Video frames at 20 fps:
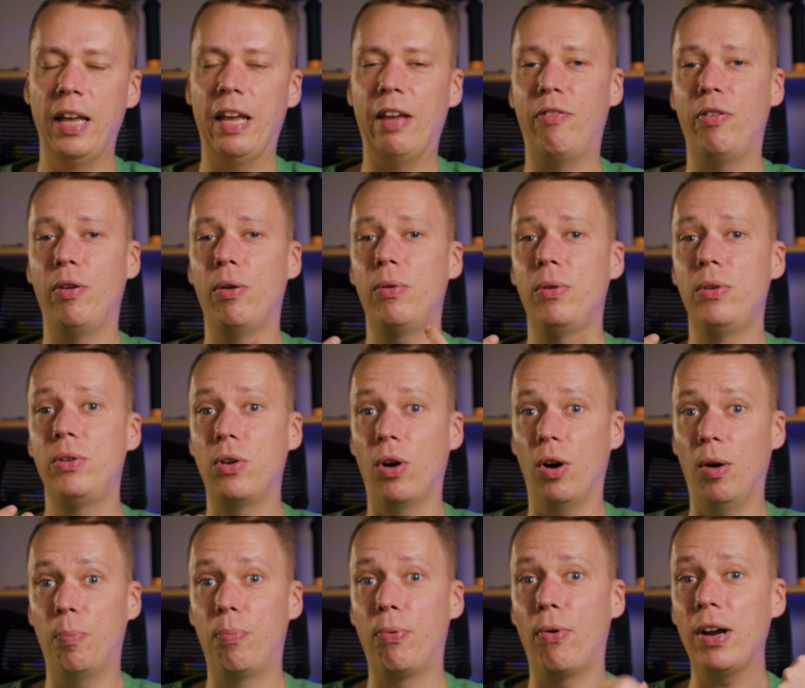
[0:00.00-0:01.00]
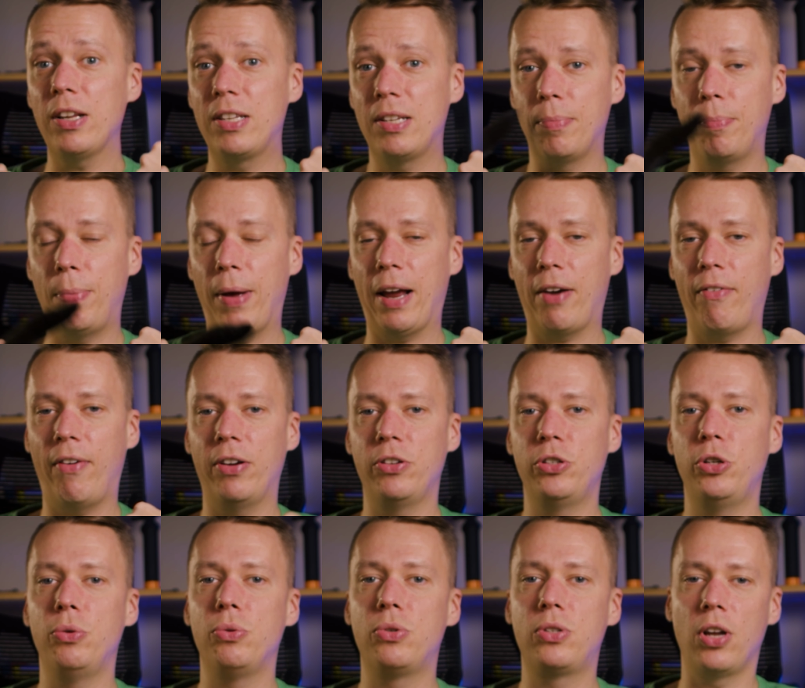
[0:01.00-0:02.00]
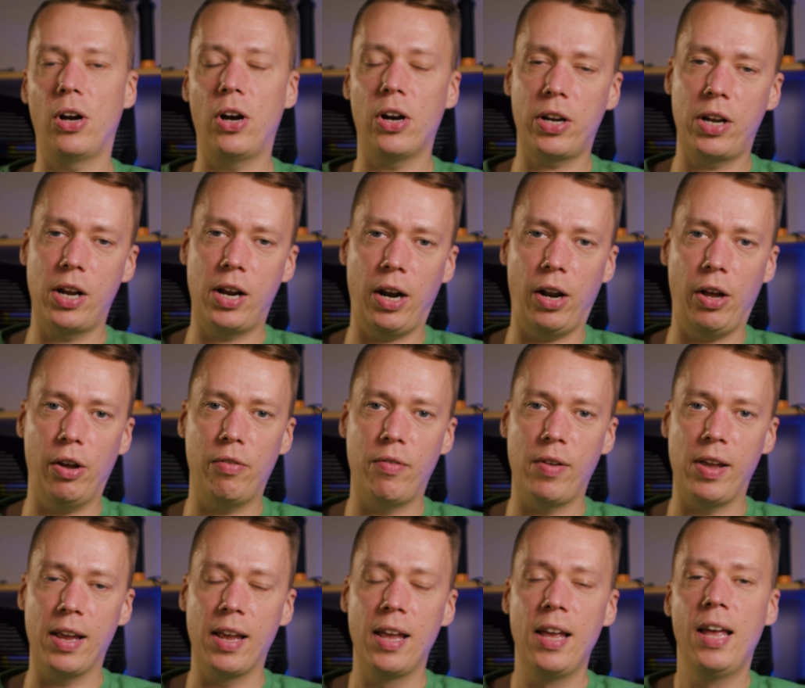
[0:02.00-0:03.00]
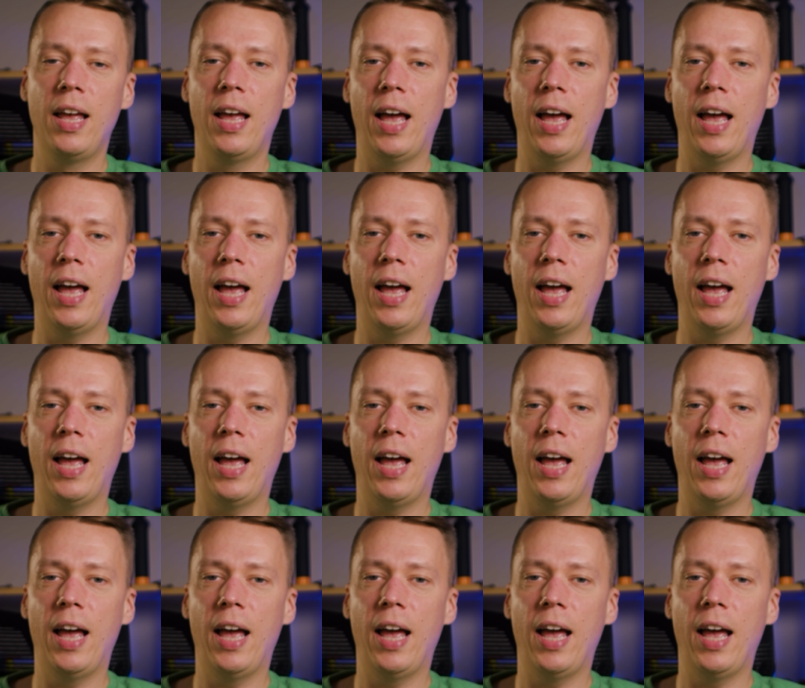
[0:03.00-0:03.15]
If you've got a brighter background, use darker clothing.